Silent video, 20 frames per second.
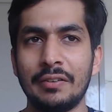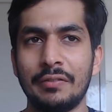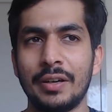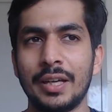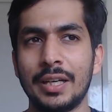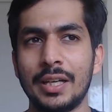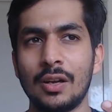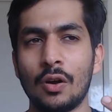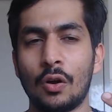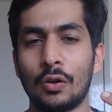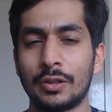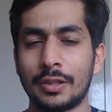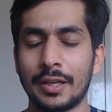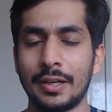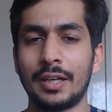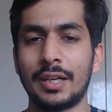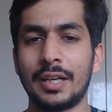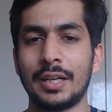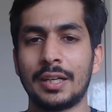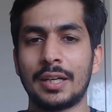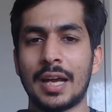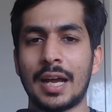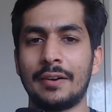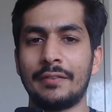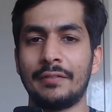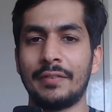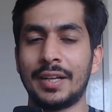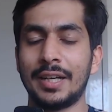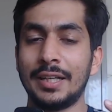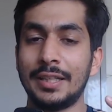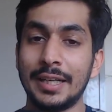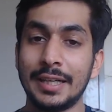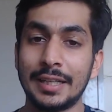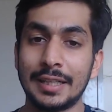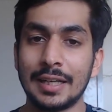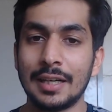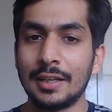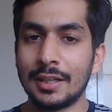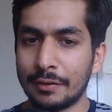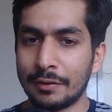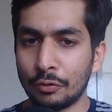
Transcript: very authentic and very detailed